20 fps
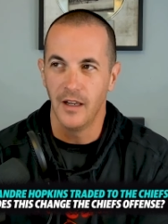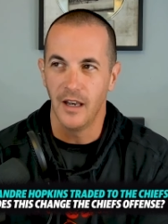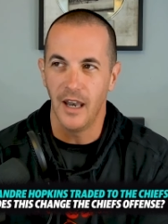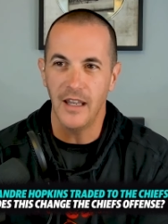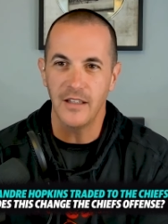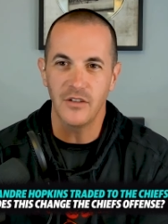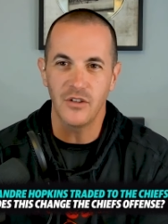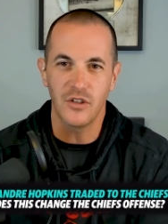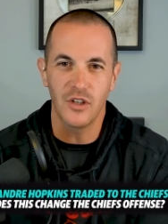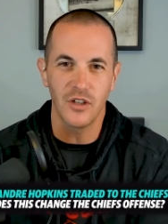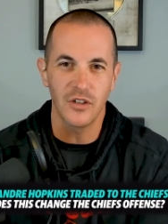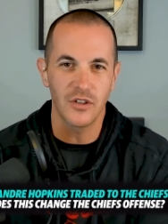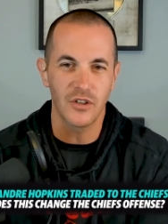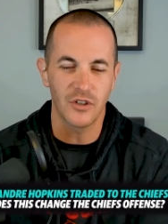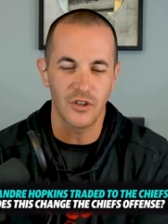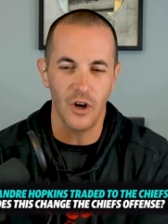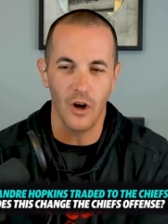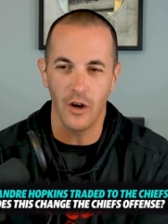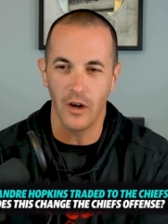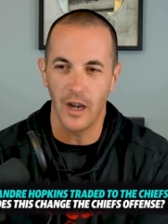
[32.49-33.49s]
Let's just
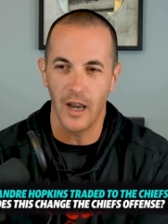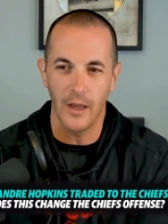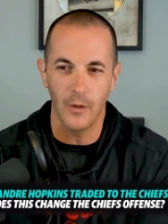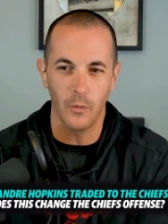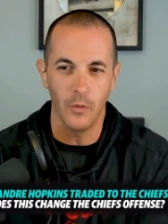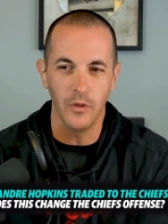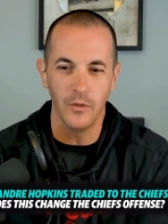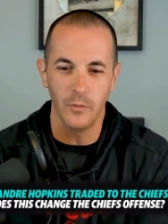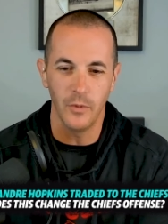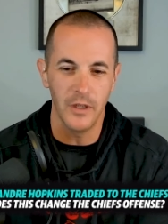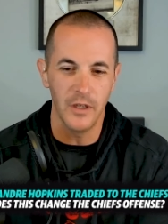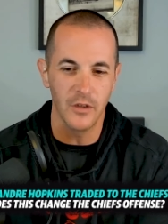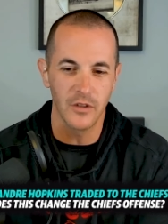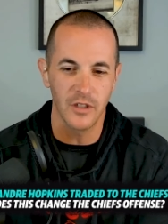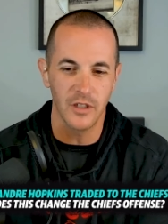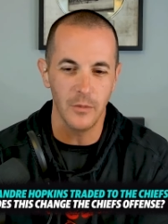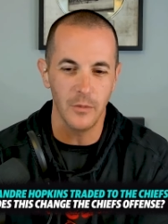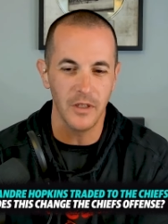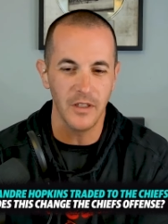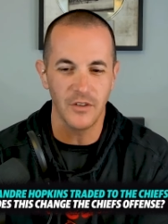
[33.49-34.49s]
start. Like we, we
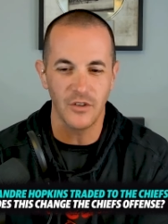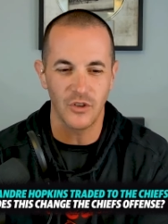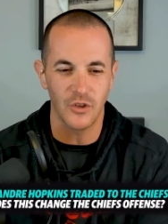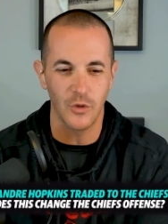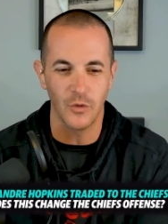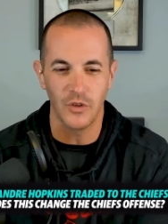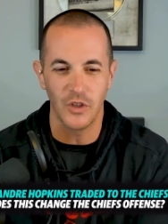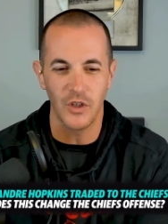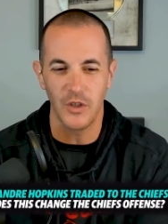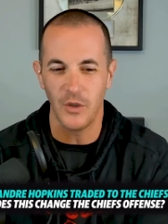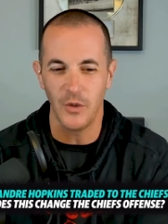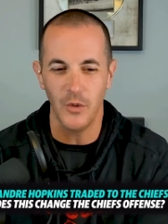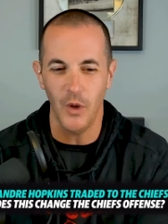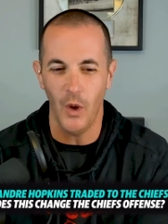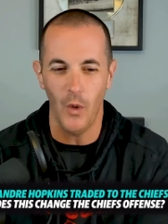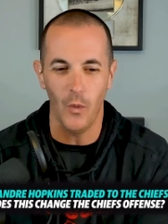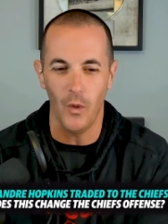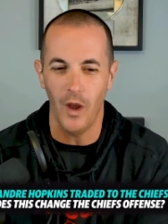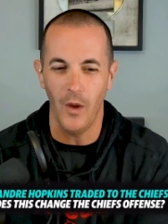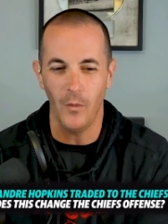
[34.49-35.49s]
usually we shoot the you
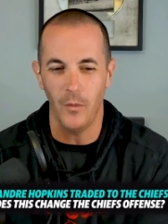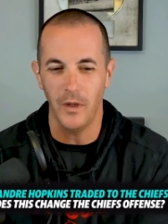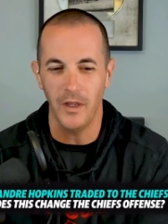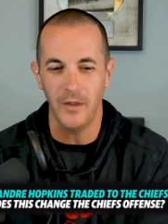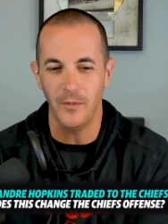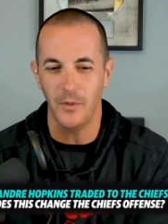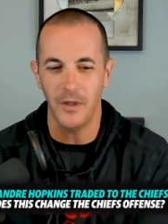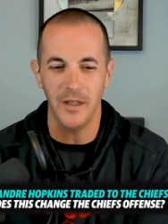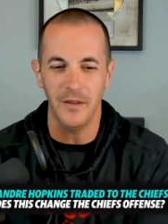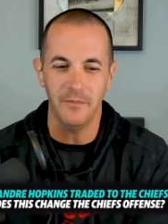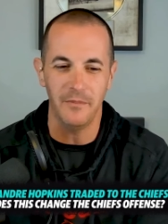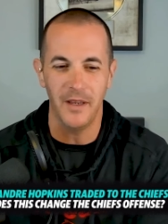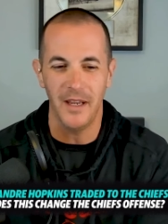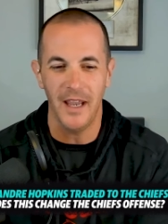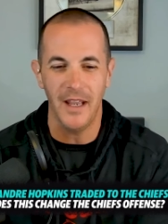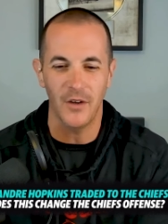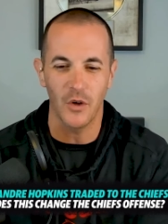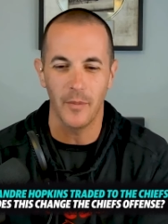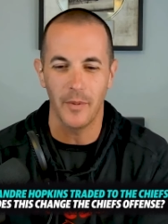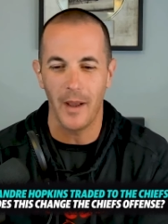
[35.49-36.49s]
know what we we
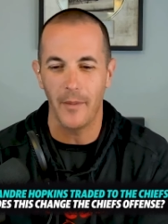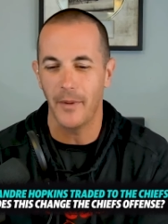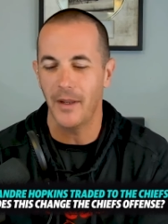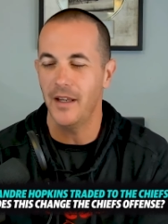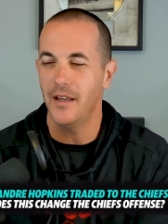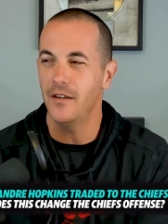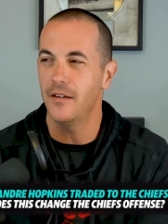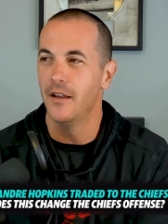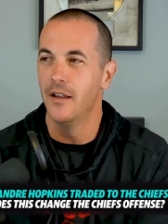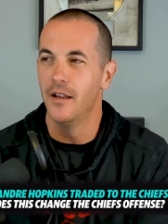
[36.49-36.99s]
meander about, but